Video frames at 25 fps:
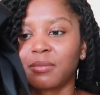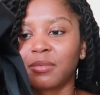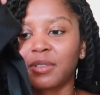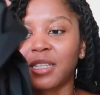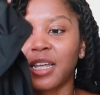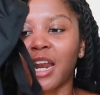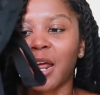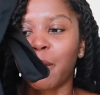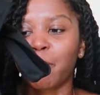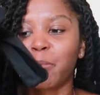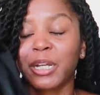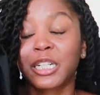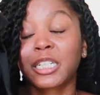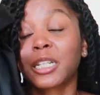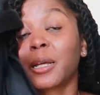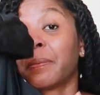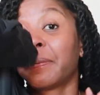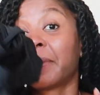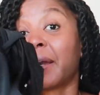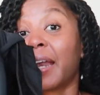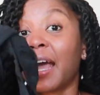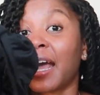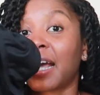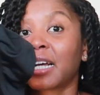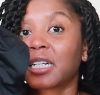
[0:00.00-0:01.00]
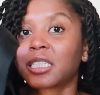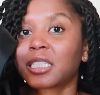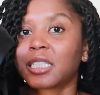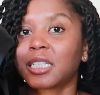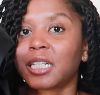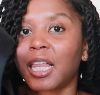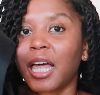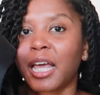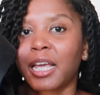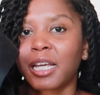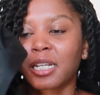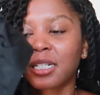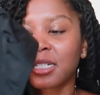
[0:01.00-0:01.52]
that I picked up and I actually
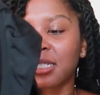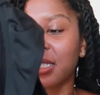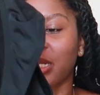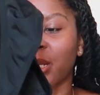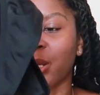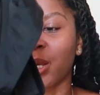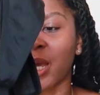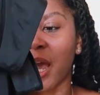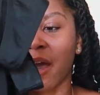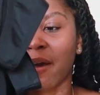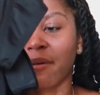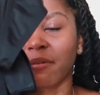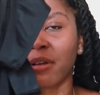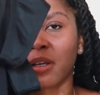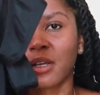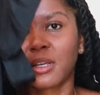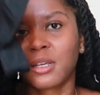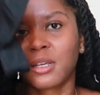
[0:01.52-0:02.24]
like. So yeah.